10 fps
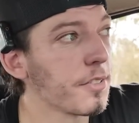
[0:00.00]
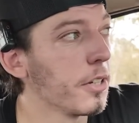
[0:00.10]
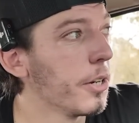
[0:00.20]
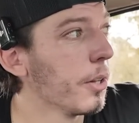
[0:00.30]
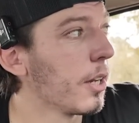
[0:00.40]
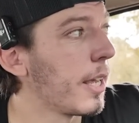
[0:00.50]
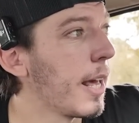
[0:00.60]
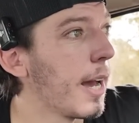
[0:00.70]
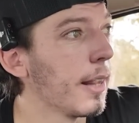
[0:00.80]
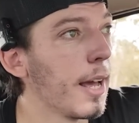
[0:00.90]
So you're looking
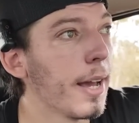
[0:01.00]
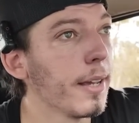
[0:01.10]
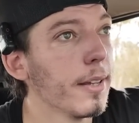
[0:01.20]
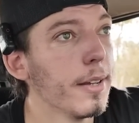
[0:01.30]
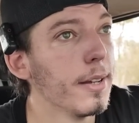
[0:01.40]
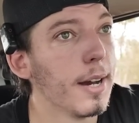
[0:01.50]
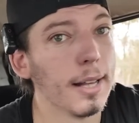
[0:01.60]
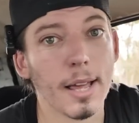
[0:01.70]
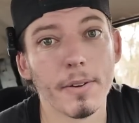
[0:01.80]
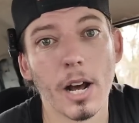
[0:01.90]
at like
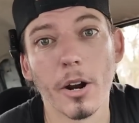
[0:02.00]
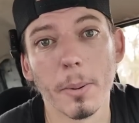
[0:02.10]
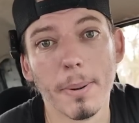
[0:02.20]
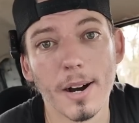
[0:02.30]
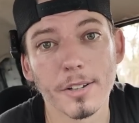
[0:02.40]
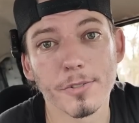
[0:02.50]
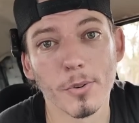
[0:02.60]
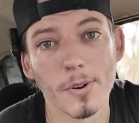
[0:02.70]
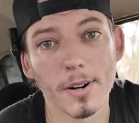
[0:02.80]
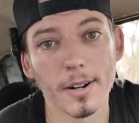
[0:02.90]
$1,100
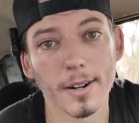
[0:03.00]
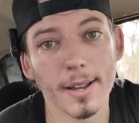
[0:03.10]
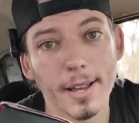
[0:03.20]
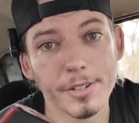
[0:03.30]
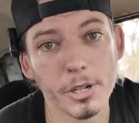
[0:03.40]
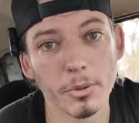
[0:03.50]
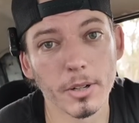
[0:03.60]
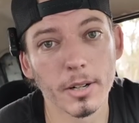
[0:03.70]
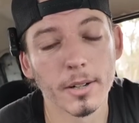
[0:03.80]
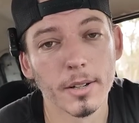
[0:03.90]
for a
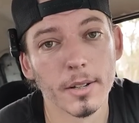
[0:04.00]
tuner,